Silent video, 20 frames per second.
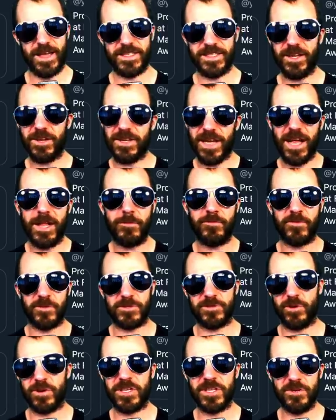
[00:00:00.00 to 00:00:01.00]
it's not helpful
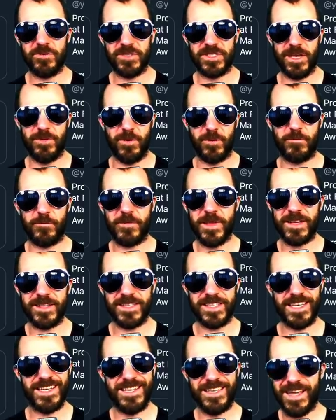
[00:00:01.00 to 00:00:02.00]
to accuse him of
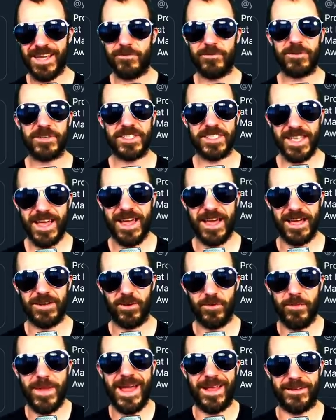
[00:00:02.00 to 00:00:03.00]
things he never said
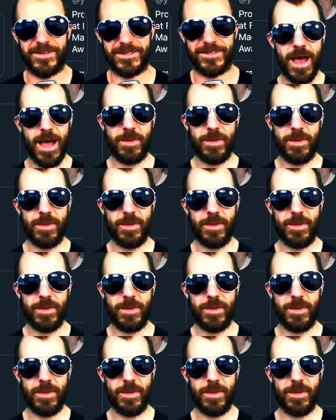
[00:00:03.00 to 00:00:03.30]
or meant.